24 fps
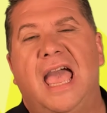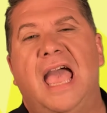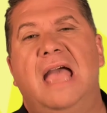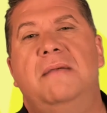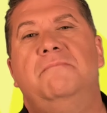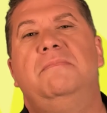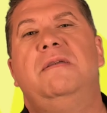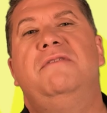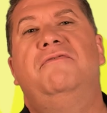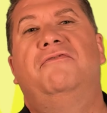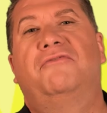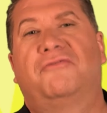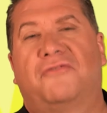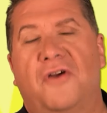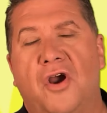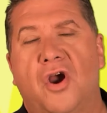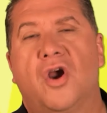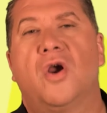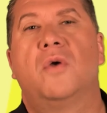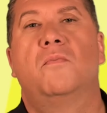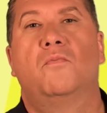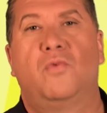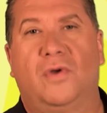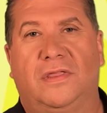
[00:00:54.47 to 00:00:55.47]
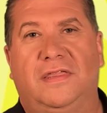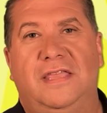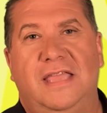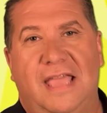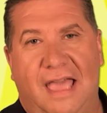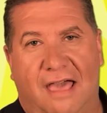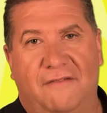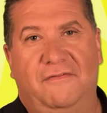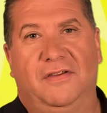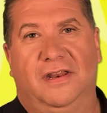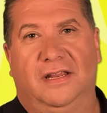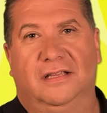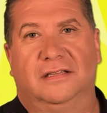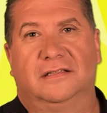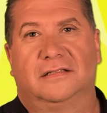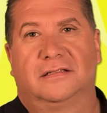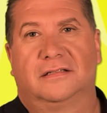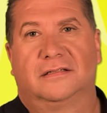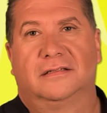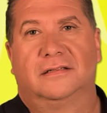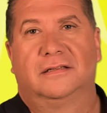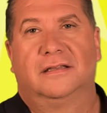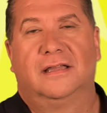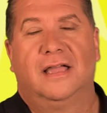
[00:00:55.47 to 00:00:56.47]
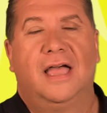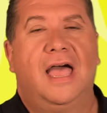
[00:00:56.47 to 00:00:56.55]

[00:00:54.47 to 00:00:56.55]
and be firm with the evidence.